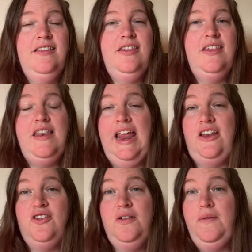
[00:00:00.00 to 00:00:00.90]
the
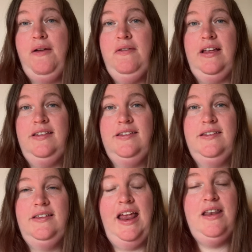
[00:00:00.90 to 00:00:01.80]
nature around
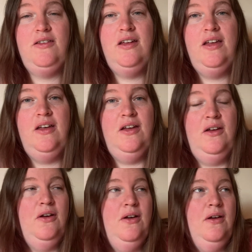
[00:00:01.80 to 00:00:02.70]
us. And
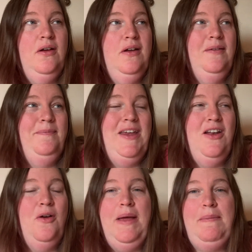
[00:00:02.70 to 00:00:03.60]
you
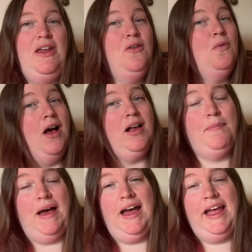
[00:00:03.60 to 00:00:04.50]
know, maybe you walk
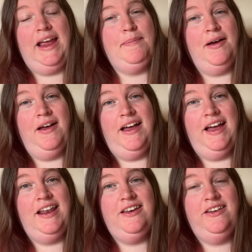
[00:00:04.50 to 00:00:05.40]
by a
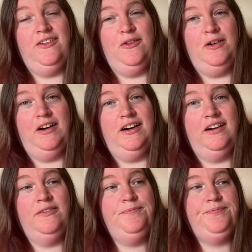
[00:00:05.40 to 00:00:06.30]
pond
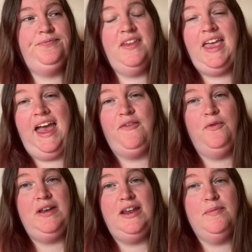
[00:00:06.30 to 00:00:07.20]
or have
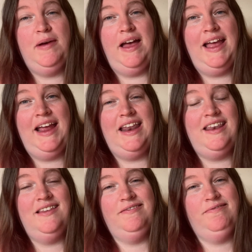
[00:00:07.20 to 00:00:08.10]
one nearby
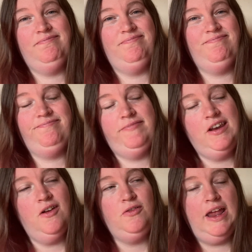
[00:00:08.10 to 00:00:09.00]
and
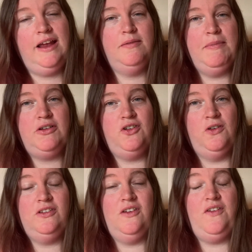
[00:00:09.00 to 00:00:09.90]
you don't take much
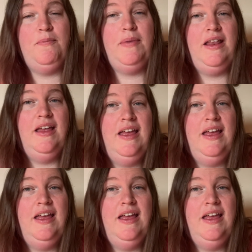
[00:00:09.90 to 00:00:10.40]
notice of it, but